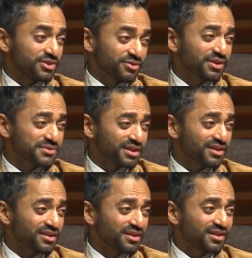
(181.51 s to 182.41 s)
Do you know what I'm
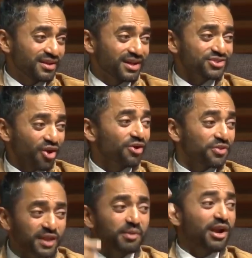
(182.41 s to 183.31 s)
saying? It's hard.
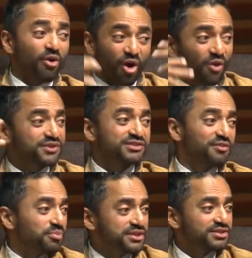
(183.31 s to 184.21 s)
Think about how all this
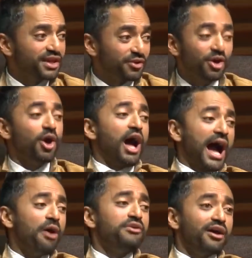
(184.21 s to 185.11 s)
stuff plays together.
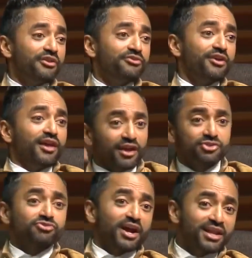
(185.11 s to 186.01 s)
How does
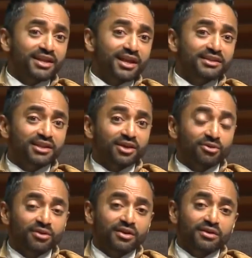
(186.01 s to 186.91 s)
trying to get, you
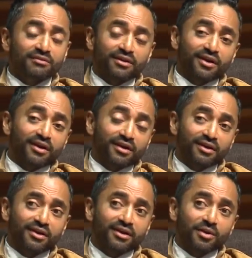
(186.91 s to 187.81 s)
know,
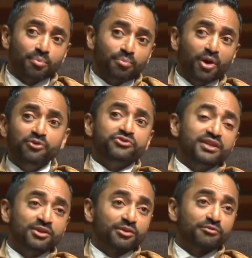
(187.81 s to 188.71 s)

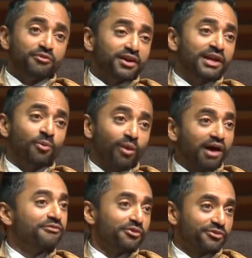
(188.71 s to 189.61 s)
posting your fucking
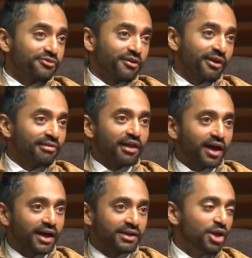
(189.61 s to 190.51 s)
waffles
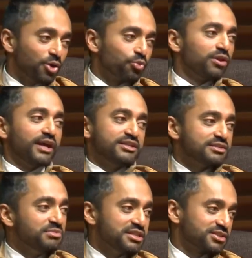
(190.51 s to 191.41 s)
online relate to
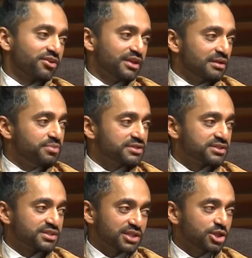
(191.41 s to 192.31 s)
me starting a
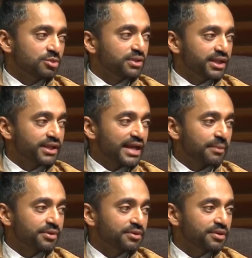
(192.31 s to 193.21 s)
business and accumulating
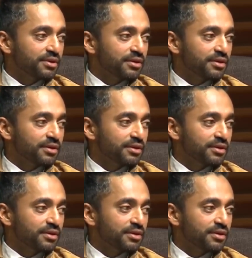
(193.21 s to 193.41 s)
capital?